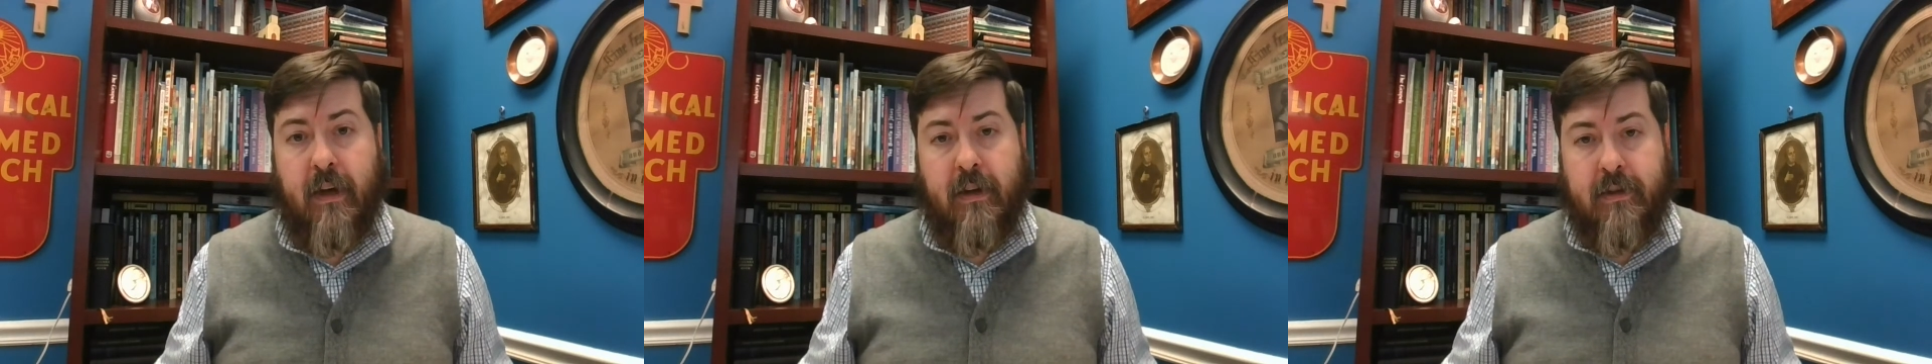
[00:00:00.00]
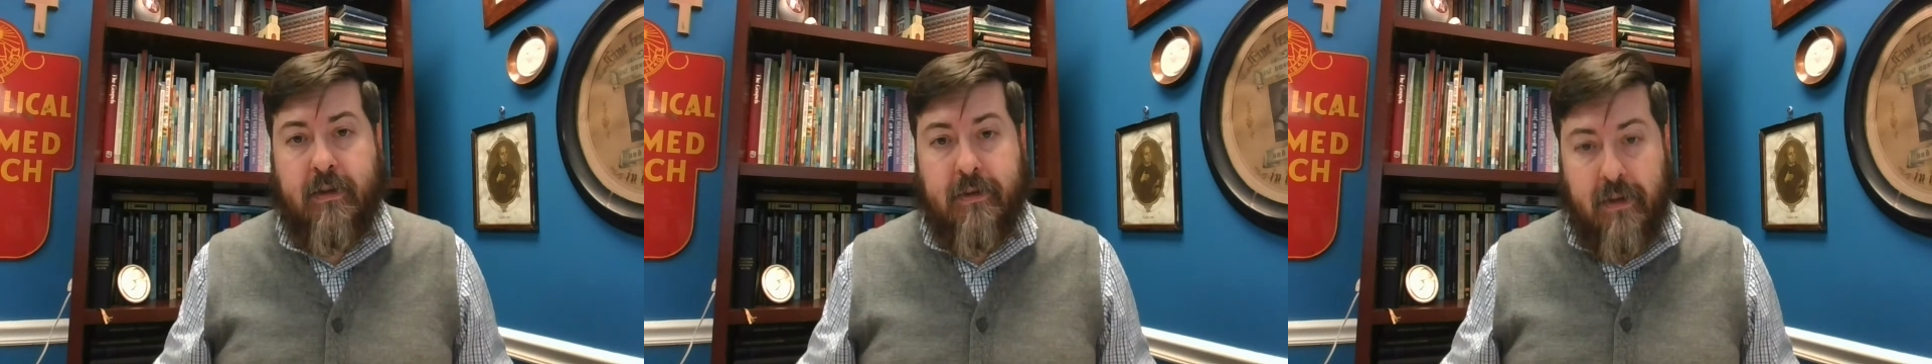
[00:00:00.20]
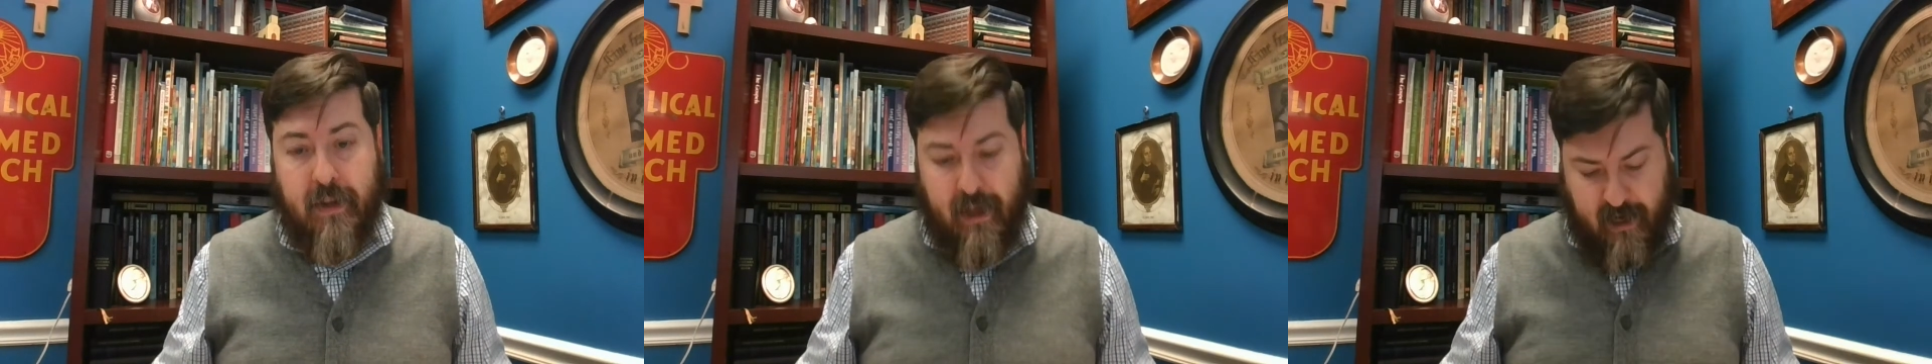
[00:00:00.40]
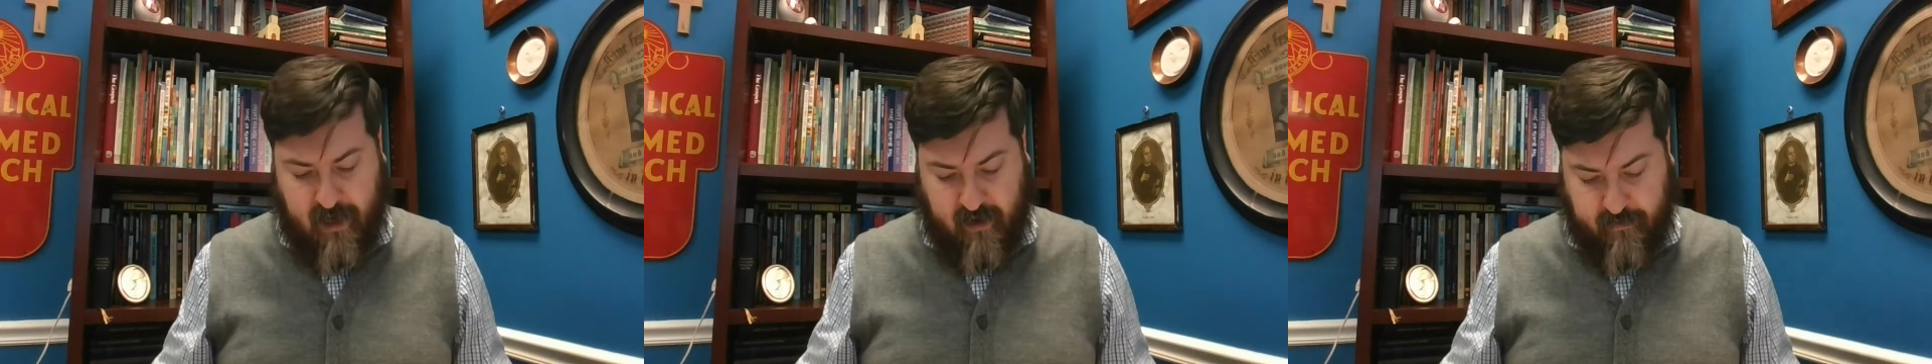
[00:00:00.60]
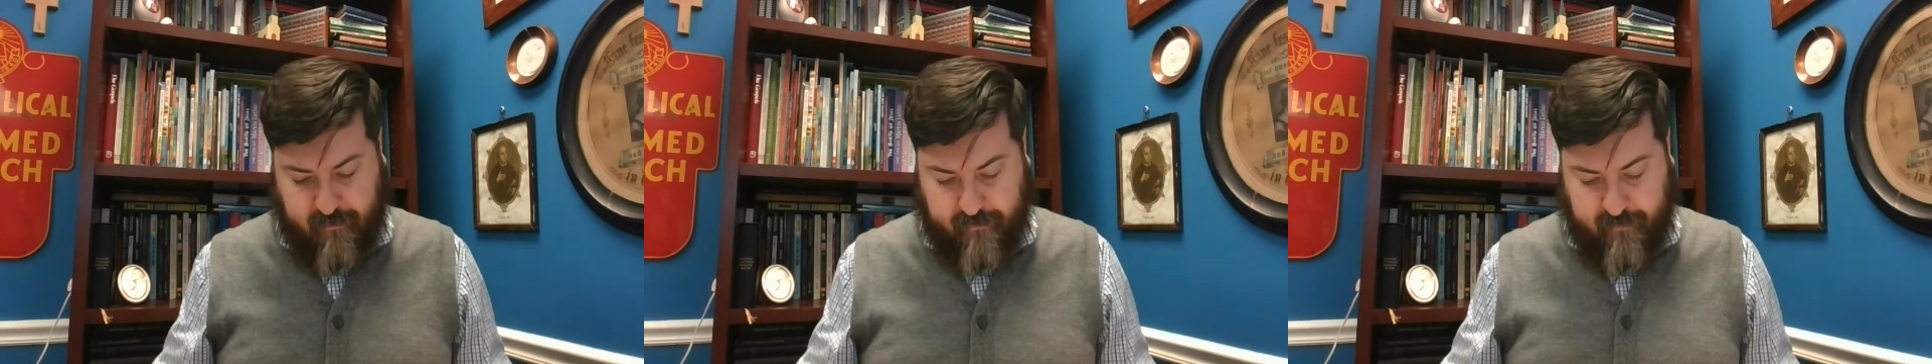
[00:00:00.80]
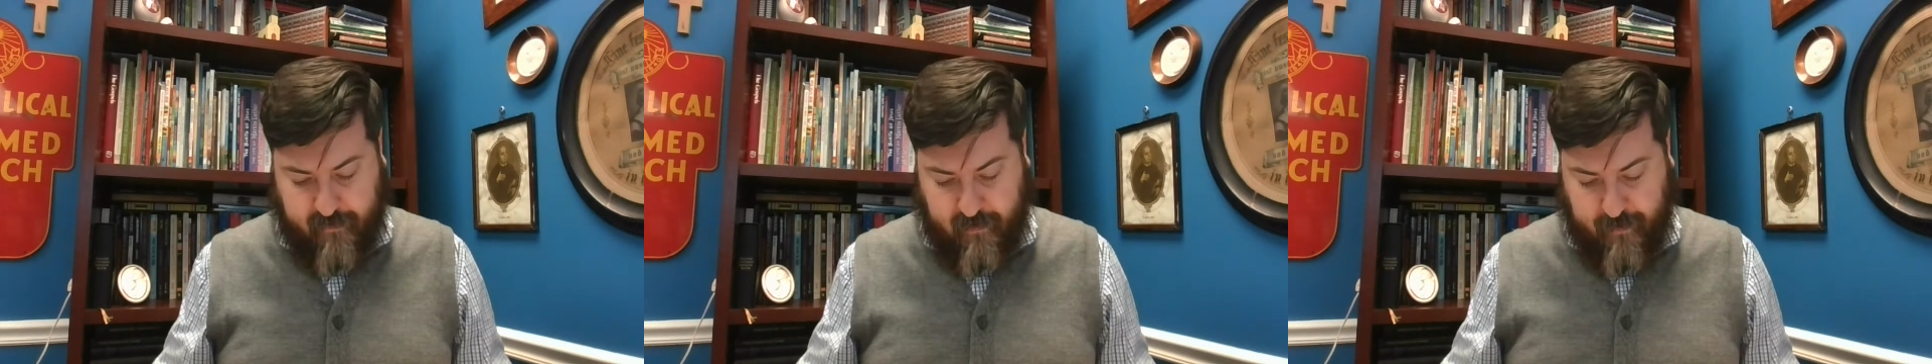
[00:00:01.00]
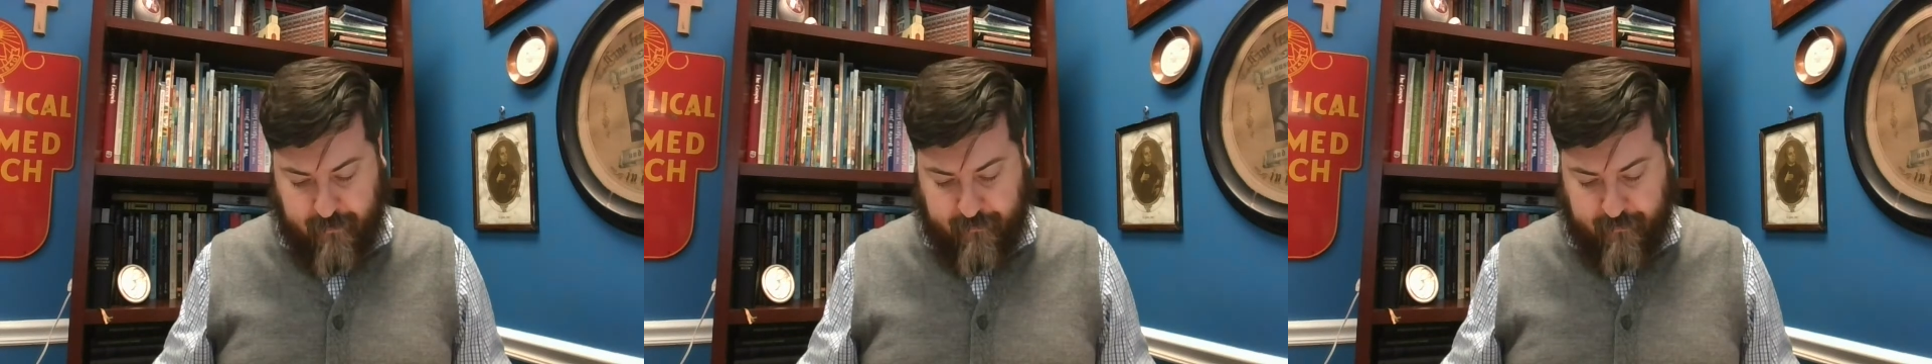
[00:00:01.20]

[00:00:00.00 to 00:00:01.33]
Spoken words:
to life.